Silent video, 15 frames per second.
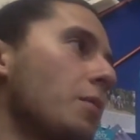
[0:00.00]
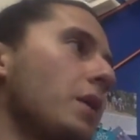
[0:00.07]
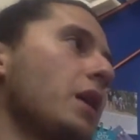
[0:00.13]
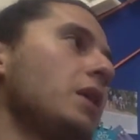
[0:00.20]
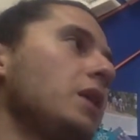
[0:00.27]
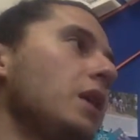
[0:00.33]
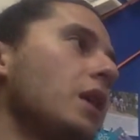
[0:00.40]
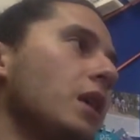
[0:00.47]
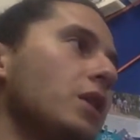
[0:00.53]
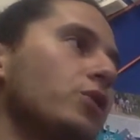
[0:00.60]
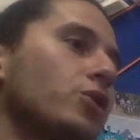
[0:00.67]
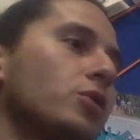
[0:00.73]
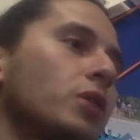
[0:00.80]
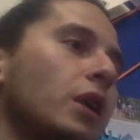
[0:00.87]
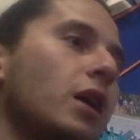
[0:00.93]
My idea is
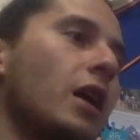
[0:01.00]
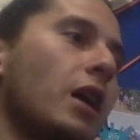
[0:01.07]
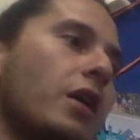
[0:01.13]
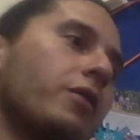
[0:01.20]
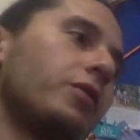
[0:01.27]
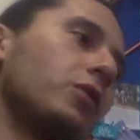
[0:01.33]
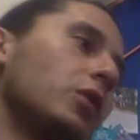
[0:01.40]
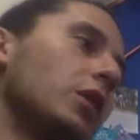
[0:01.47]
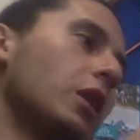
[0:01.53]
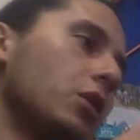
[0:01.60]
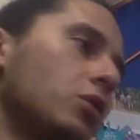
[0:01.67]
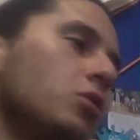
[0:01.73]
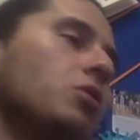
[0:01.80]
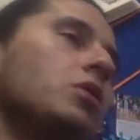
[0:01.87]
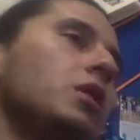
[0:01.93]
to have
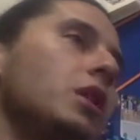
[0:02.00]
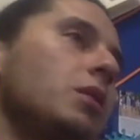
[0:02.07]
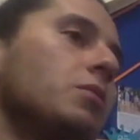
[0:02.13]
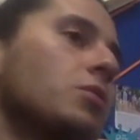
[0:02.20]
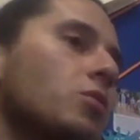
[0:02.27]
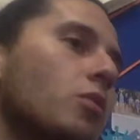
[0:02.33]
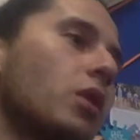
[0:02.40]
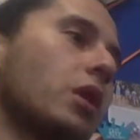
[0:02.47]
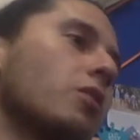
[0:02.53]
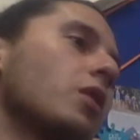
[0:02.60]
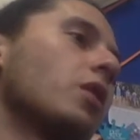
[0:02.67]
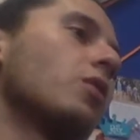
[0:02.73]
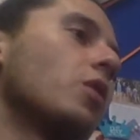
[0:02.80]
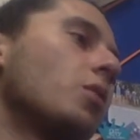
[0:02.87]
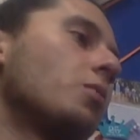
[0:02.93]
two teams. One
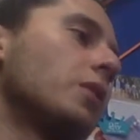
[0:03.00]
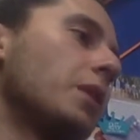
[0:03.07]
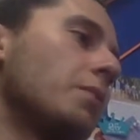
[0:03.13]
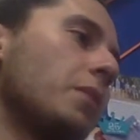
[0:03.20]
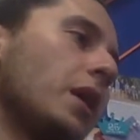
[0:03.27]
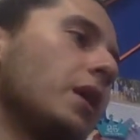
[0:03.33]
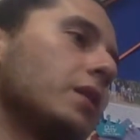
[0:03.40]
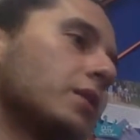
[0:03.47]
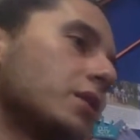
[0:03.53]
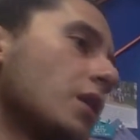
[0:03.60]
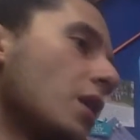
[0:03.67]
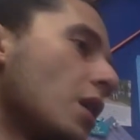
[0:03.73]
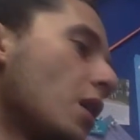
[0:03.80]
of them that makes